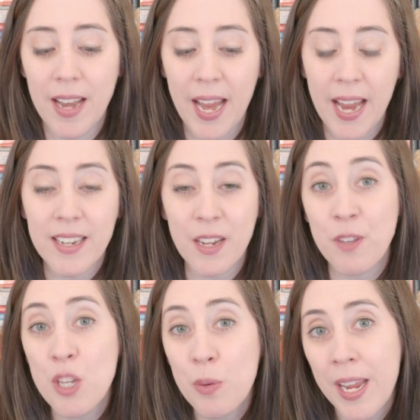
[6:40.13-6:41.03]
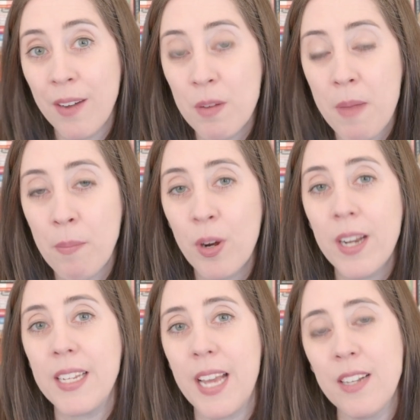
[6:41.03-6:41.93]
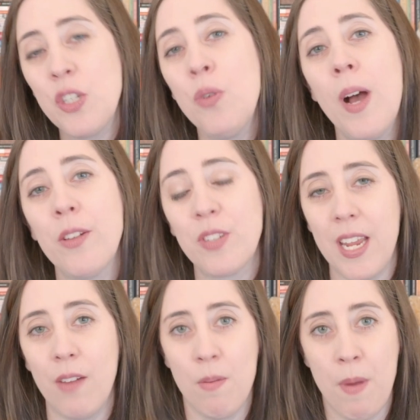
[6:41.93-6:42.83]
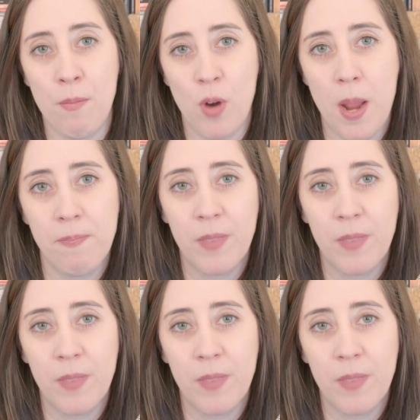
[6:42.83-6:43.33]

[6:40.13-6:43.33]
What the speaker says: And if you can't remember it, guess who else can't remember it?